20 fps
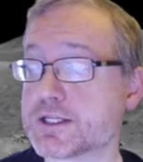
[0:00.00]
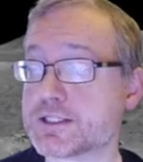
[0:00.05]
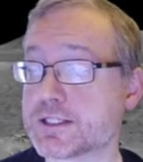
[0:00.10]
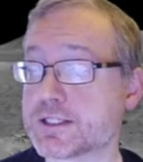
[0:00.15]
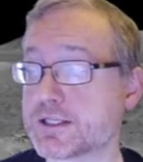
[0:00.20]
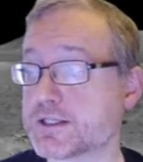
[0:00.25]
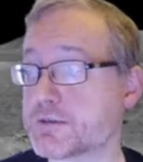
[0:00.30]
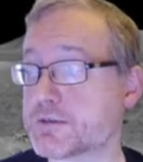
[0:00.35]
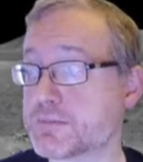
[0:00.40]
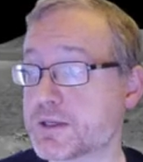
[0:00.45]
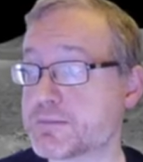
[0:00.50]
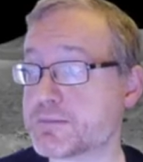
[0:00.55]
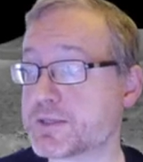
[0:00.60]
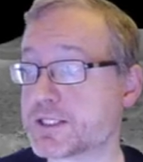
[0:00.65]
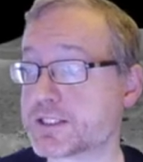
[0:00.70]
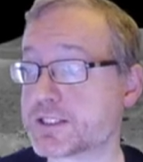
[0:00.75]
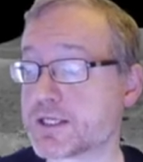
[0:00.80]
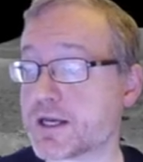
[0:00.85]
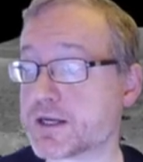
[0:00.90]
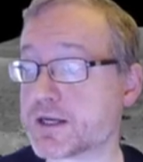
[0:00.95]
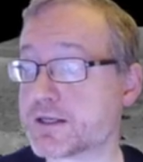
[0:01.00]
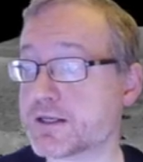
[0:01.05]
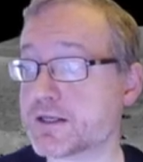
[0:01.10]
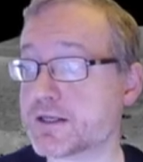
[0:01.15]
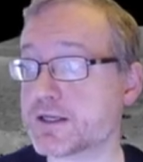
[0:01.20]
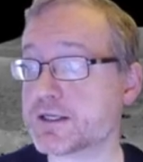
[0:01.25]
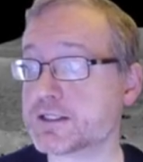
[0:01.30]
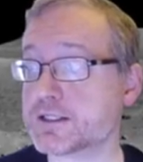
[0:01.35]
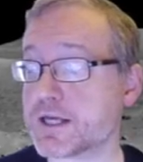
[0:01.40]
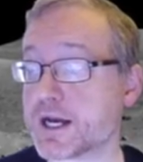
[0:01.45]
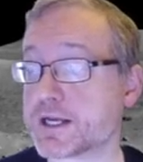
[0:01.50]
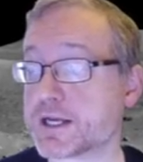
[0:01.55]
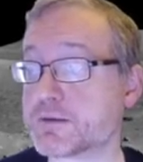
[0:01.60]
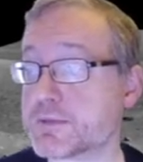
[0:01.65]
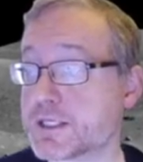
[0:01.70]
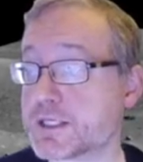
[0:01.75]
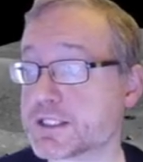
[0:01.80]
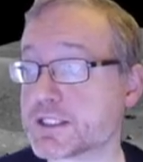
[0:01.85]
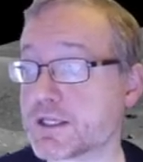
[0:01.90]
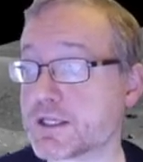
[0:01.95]
in the BPSec
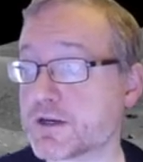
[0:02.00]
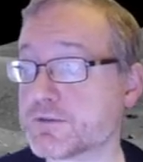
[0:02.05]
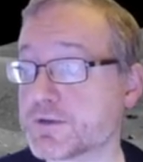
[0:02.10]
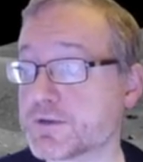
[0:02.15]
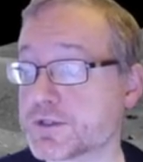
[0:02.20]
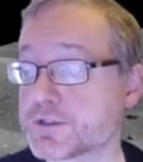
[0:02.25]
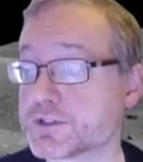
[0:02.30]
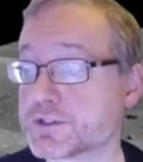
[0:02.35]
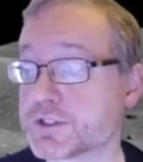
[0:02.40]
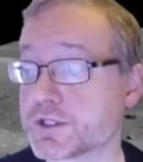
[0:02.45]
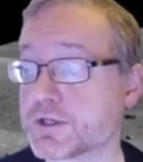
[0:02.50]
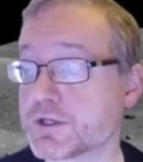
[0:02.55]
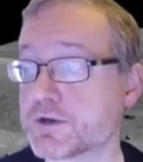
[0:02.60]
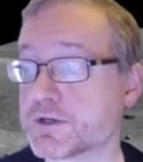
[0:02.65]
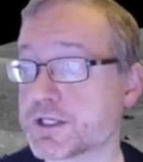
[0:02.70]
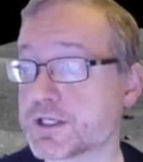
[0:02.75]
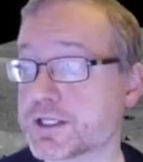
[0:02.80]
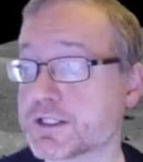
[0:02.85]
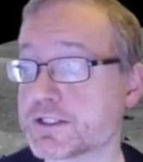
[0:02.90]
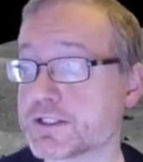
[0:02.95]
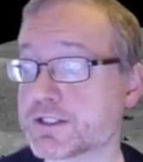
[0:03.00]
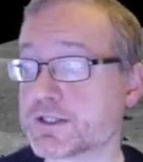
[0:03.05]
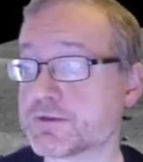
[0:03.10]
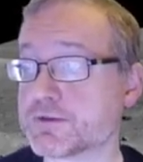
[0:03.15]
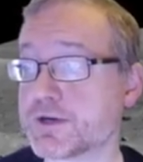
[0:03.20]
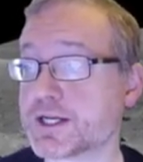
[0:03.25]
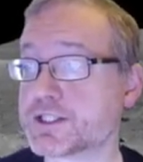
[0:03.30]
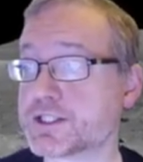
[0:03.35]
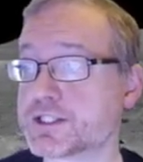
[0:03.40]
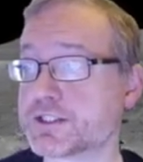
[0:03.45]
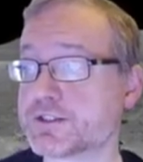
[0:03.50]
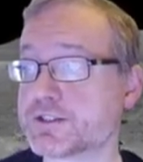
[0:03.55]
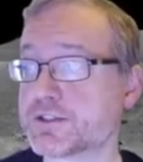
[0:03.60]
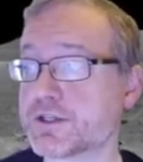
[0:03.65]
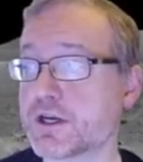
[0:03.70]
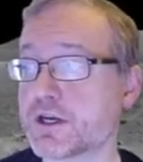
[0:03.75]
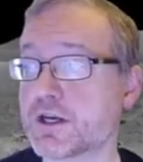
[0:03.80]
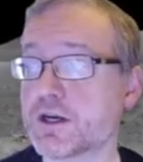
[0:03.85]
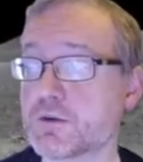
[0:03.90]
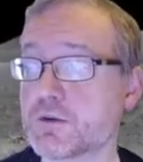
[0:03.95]
document itself under security considerations,
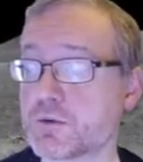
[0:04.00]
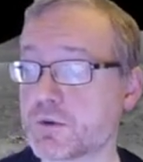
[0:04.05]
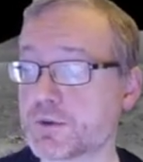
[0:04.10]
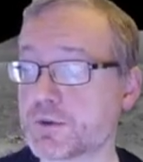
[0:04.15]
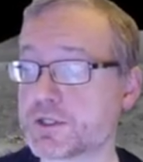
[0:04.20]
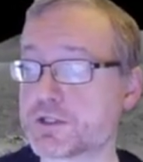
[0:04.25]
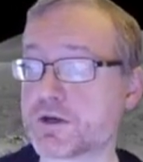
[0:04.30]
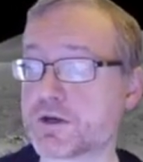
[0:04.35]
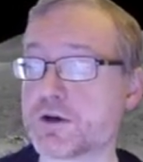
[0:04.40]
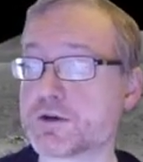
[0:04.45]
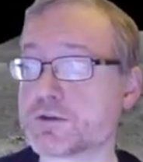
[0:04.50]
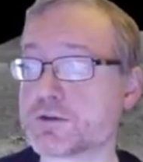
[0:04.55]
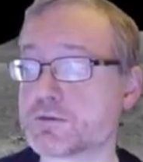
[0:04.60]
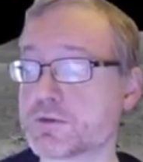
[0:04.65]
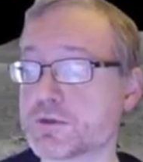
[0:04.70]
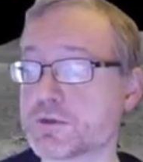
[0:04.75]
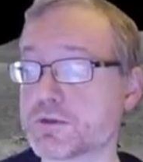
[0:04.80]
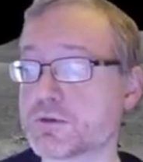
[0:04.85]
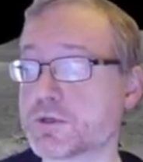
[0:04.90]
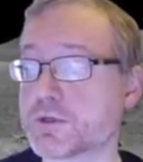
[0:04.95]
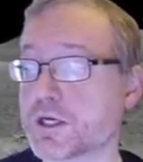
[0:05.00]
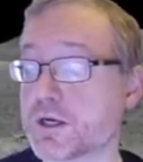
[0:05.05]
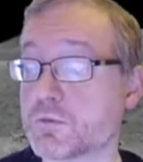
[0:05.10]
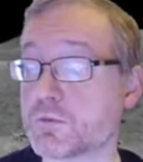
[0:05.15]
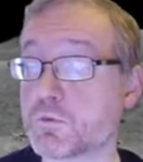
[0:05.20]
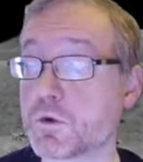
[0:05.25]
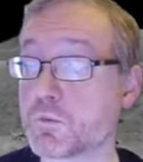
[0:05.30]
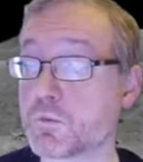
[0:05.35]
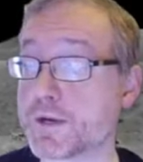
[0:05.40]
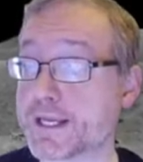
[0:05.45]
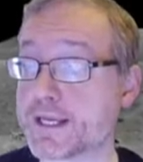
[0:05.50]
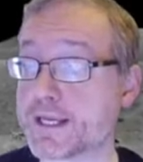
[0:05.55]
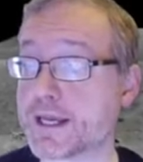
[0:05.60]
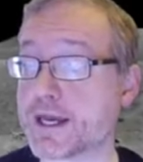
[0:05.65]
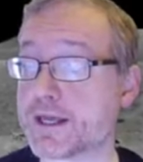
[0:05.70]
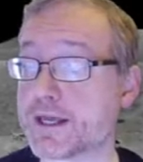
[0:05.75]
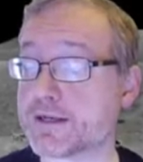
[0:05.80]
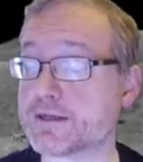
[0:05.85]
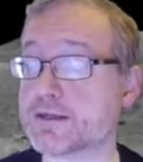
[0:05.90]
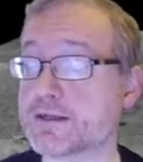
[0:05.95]
where we talk through what we
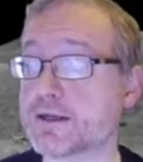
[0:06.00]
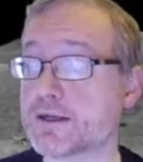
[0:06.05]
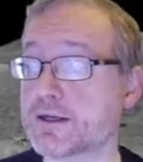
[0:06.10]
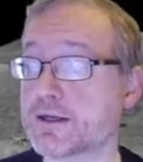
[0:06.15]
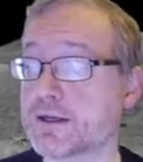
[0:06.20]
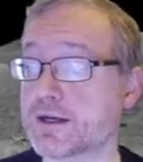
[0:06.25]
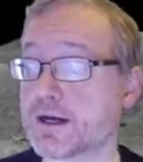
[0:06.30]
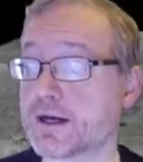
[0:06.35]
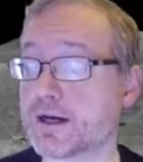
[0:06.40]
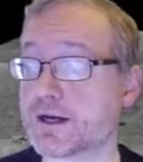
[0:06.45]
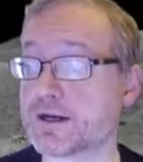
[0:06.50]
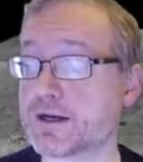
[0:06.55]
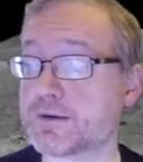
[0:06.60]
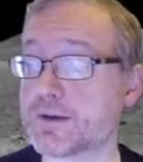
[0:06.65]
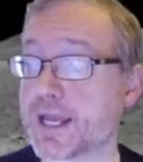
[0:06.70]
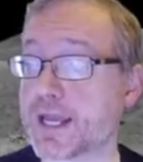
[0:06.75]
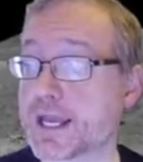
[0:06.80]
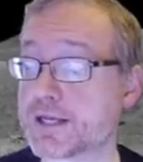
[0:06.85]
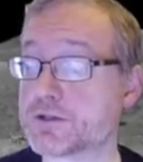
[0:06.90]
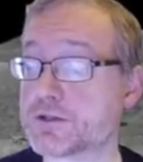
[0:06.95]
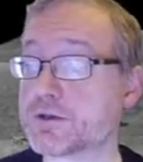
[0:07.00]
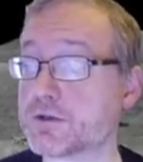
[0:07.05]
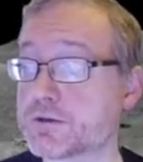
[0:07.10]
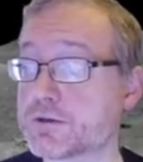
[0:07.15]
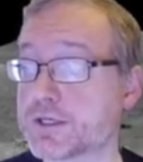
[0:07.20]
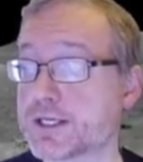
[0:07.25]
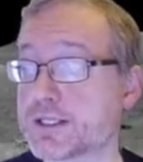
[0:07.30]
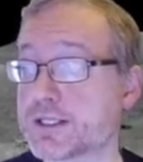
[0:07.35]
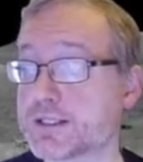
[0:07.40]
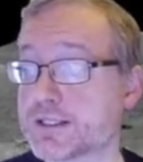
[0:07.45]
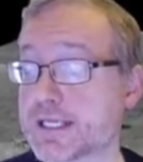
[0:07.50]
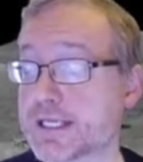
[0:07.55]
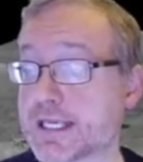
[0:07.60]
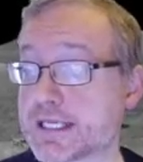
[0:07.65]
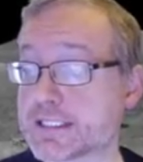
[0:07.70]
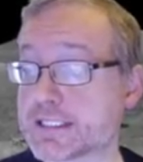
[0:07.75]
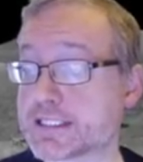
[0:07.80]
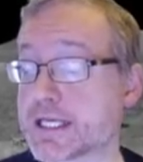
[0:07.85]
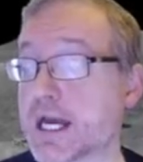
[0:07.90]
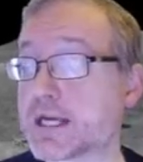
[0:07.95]
can handle
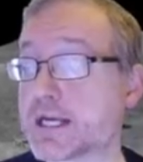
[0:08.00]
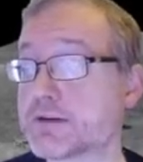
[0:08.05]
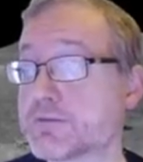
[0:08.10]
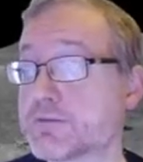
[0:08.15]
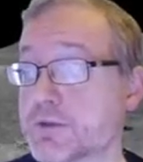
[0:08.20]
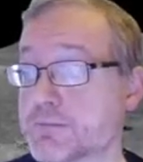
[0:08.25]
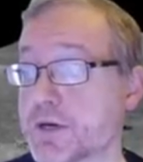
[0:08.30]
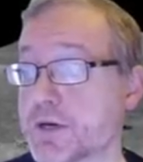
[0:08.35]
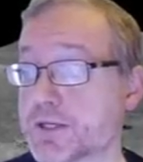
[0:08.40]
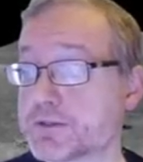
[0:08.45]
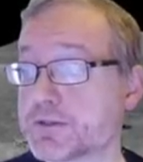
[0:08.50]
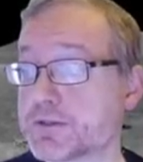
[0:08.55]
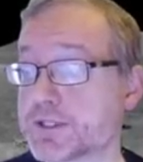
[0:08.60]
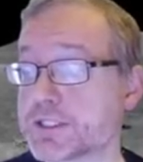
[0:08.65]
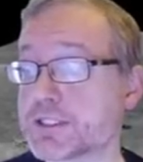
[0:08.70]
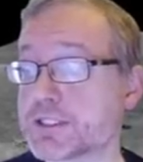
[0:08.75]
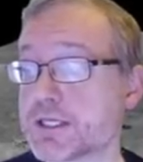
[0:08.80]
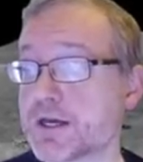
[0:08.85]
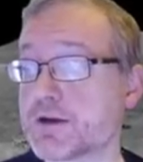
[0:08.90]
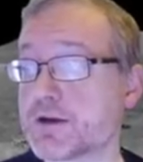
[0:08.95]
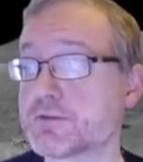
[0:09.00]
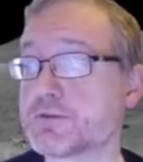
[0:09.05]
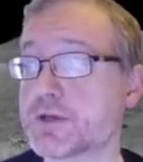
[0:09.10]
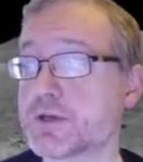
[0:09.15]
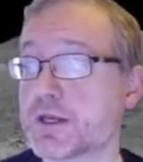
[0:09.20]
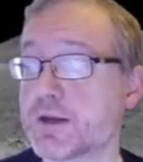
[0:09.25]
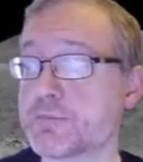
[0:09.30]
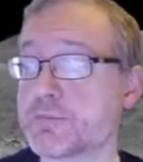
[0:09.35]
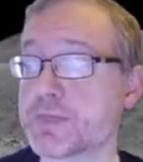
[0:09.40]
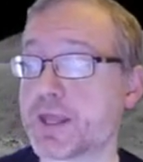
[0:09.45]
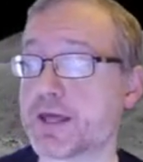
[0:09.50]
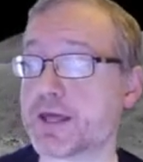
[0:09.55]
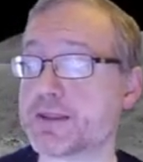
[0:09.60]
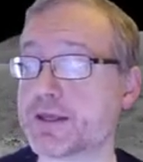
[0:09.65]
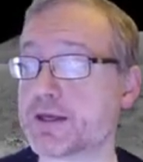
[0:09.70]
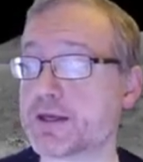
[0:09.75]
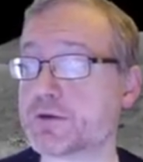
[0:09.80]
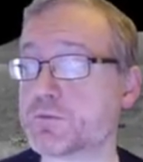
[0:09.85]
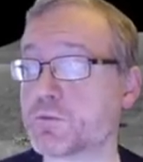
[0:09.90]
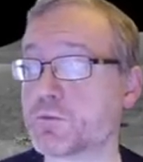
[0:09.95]
inside of the bundle itself, and
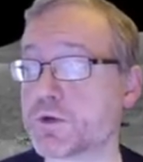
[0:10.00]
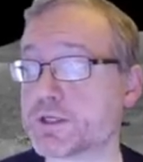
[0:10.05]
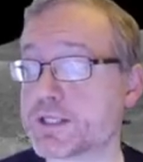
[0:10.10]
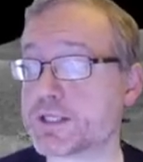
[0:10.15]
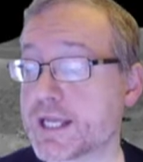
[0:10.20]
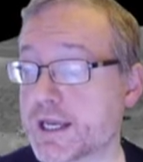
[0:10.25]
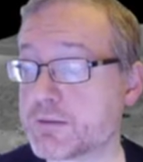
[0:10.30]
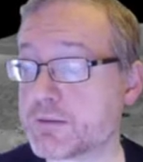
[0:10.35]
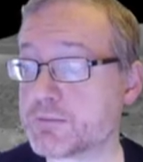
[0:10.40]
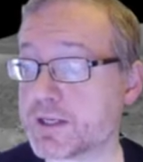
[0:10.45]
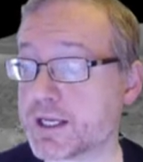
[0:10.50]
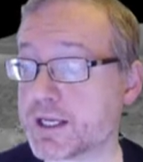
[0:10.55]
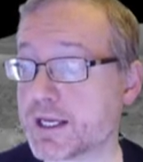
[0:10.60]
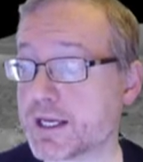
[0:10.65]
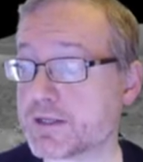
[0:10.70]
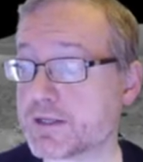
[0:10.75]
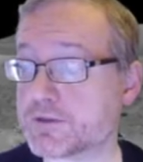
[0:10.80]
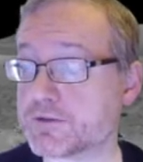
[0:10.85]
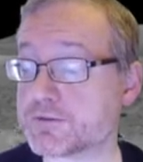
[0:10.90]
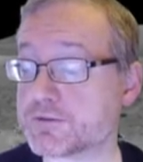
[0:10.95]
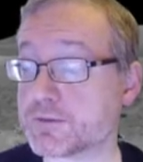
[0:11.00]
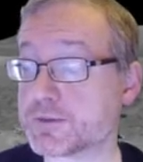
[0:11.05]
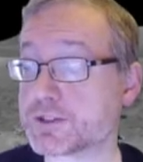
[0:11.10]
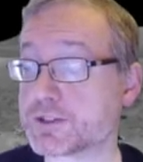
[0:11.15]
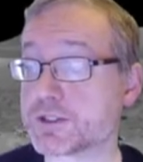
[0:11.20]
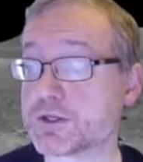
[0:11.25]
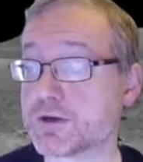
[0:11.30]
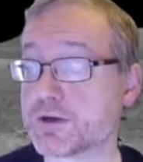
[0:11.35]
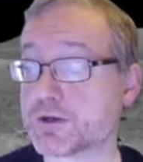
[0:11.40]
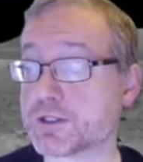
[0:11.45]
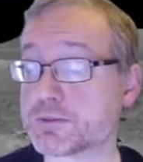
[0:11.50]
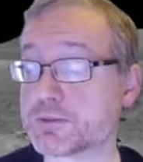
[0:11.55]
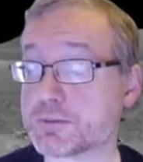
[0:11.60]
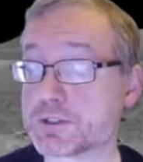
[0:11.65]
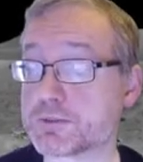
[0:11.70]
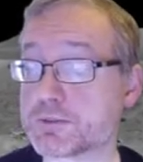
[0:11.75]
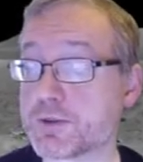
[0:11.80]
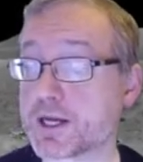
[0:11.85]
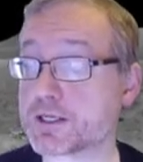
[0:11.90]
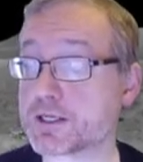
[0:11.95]
then what can't be handled from a security
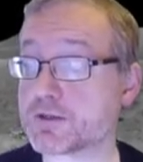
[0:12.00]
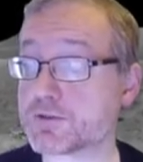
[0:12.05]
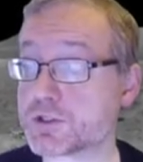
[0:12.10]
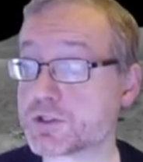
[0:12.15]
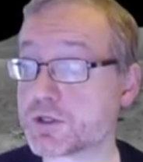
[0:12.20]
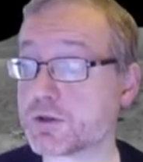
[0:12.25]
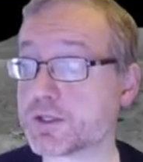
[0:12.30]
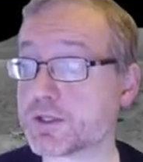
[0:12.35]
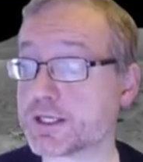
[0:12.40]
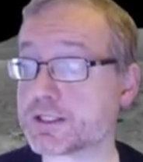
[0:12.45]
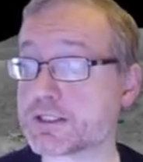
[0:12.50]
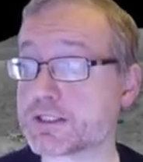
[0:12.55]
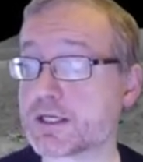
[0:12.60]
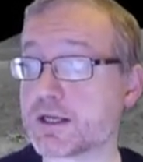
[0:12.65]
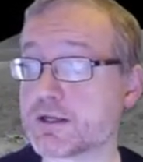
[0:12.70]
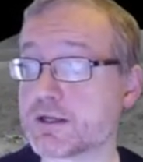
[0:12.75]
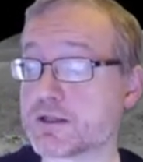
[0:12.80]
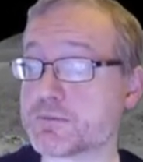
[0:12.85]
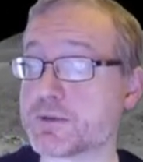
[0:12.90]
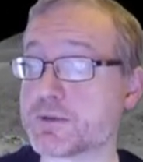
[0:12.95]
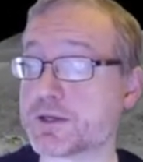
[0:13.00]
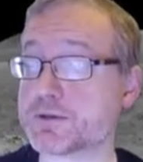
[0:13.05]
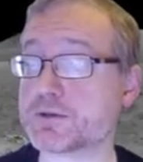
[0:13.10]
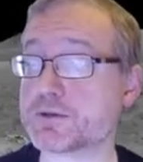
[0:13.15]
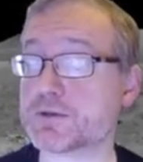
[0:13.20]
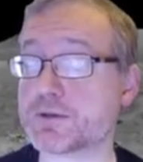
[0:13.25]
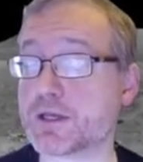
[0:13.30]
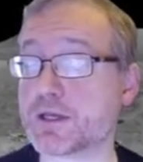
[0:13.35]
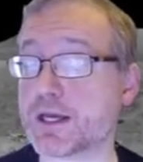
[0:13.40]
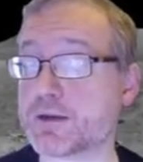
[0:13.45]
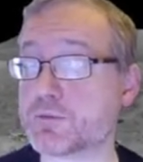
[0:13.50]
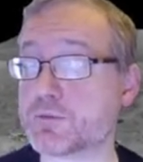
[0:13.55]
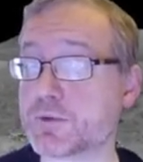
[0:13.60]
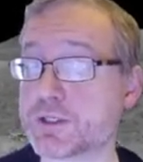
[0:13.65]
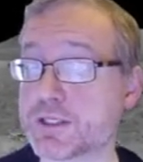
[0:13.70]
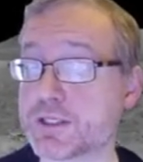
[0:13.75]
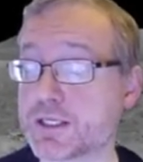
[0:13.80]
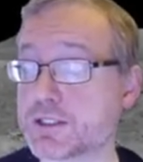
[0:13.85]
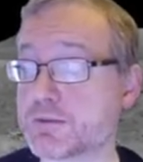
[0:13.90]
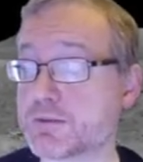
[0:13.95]
perspective solely inside of the bundle and
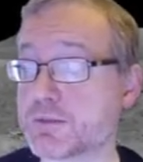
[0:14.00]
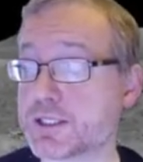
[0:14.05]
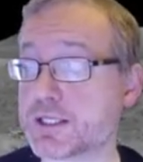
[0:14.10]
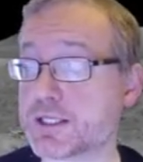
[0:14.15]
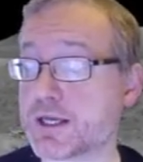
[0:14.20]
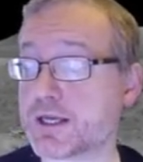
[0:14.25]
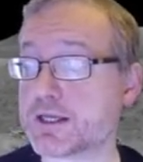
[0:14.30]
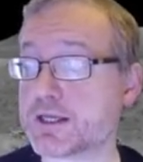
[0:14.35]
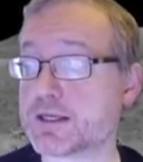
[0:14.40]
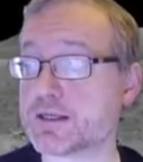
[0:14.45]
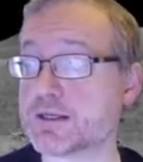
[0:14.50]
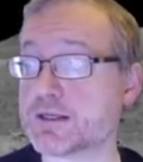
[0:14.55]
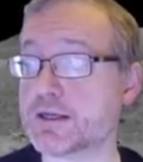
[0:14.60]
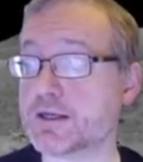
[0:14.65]
would need to be taken